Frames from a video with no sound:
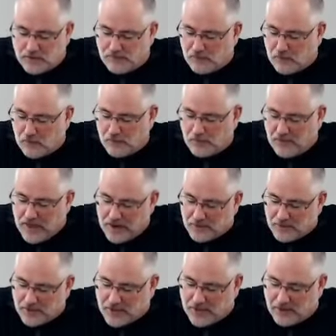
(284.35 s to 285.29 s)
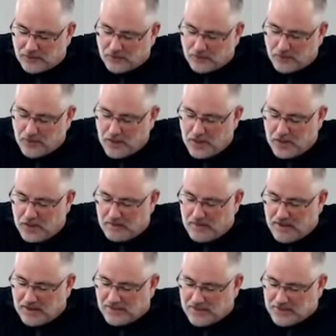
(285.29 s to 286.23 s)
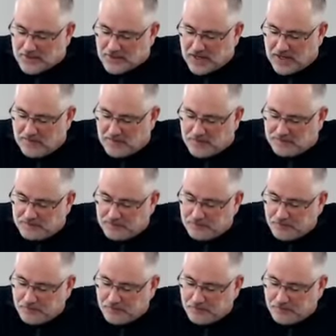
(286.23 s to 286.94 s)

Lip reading: the Fourth Lateran Council made this statement: